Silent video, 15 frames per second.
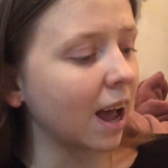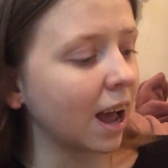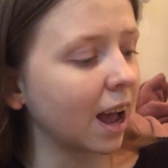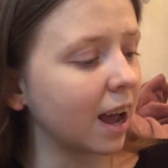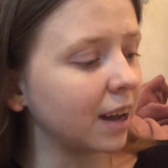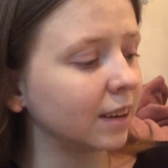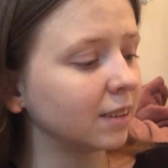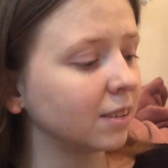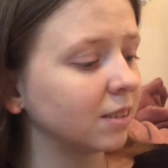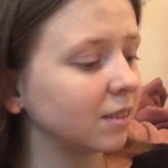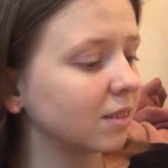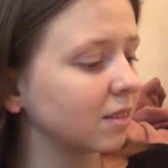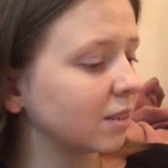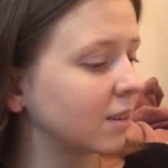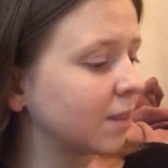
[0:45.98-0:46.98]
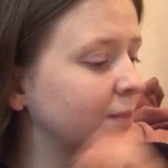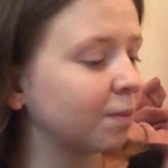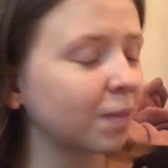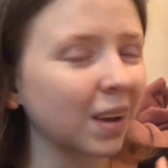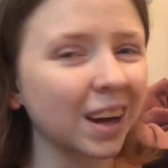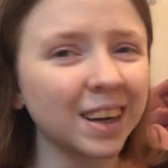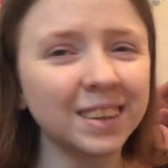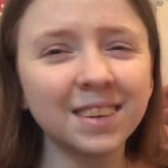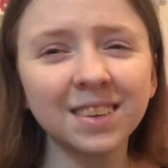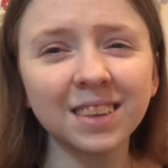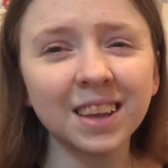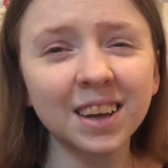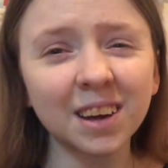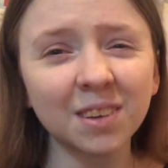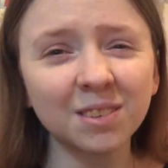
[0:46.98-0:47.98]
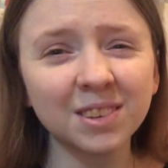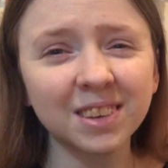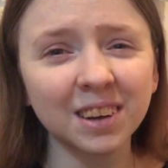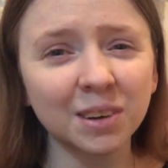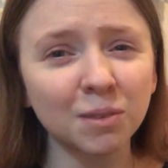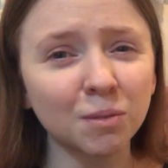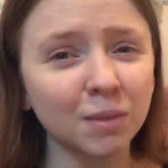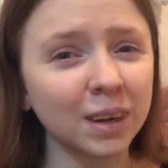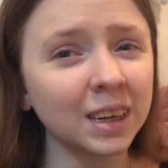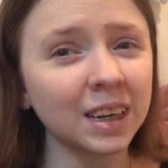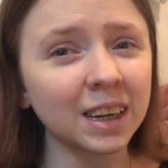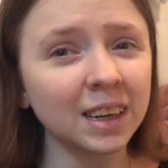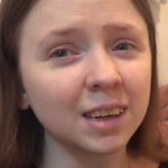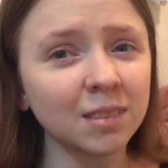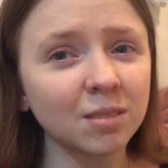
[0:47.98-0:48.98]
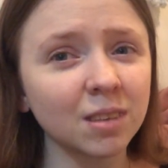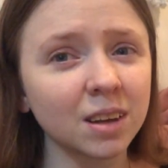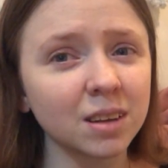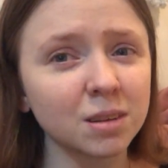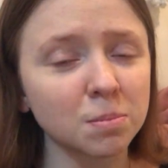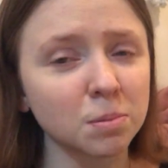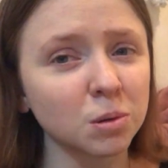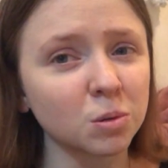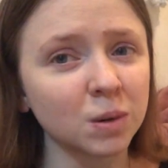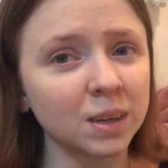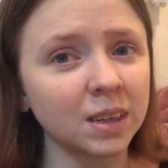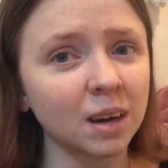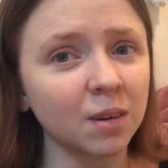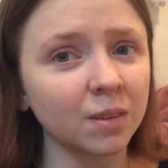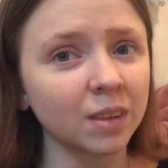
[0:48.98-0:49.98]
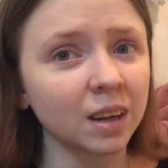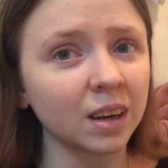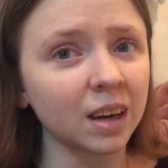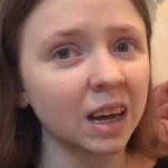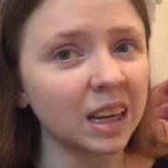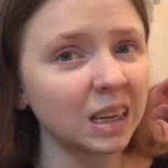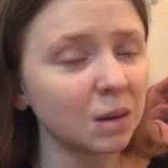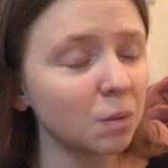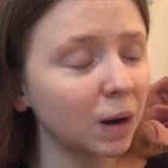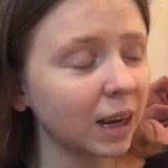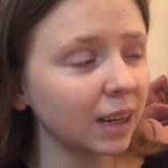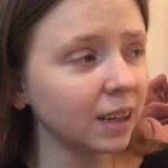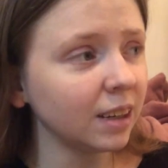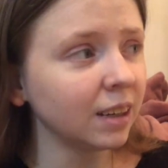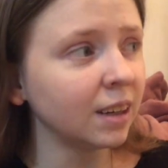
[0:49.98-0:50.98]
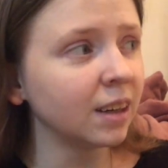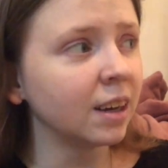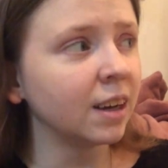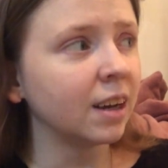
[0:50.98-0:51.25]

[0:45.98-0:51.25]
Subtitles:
and I didn't think I was going to read any of these between now and then anyway,